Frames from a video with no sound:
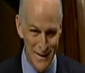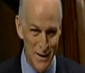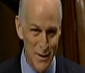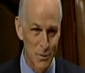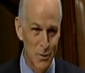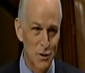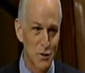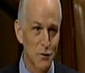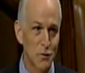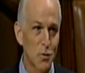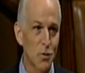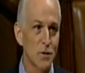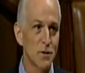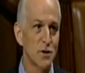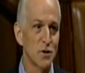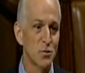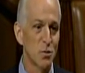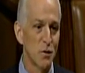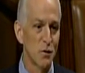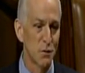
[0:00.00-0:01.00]
Which, of
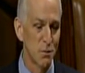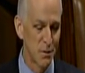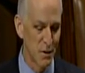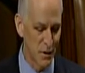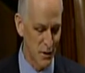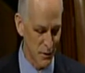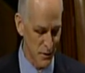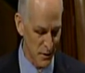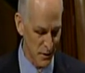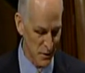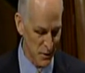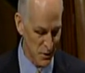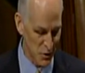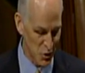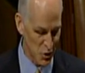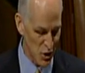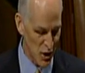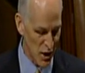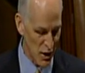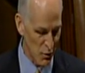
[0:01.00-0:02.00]
course, is what we've been hearing since
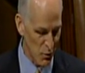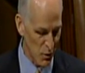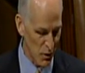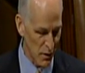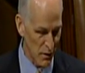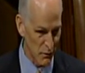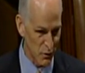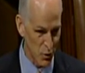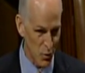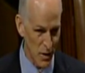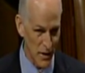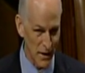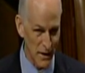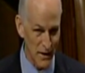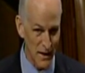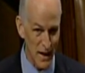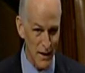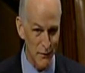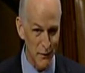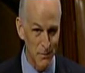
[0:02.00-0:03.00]
January of
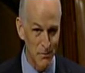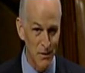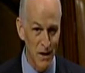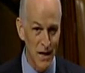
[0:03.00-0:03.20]
2011.